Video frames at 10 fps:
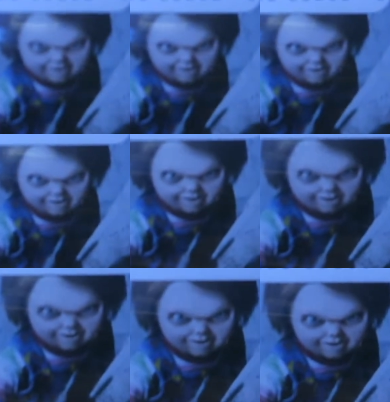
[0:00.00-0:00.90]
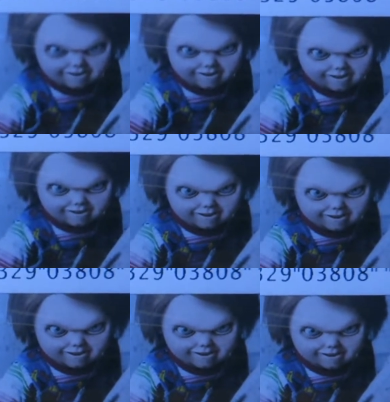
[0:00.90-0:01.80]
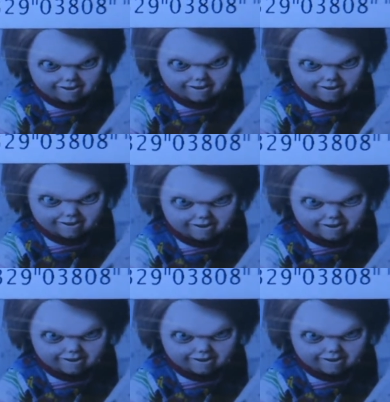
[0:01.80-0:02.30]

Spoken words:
(no one is talking)